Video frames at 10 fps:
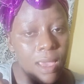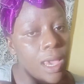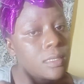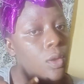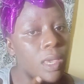
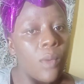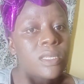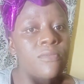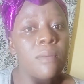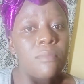He said, okay,
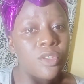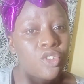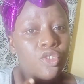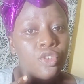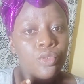whatever
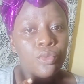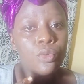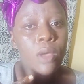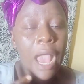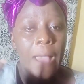makes
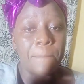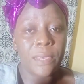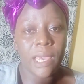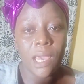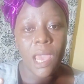you
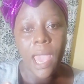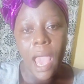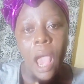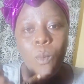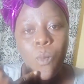happy
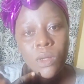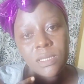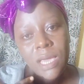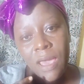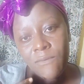and
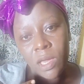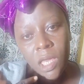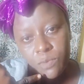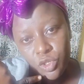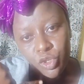whatever
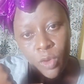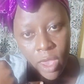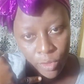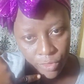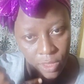keeps you
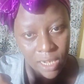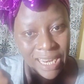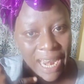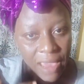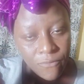healthy and
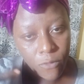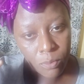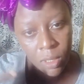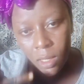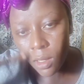alive for
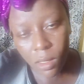me,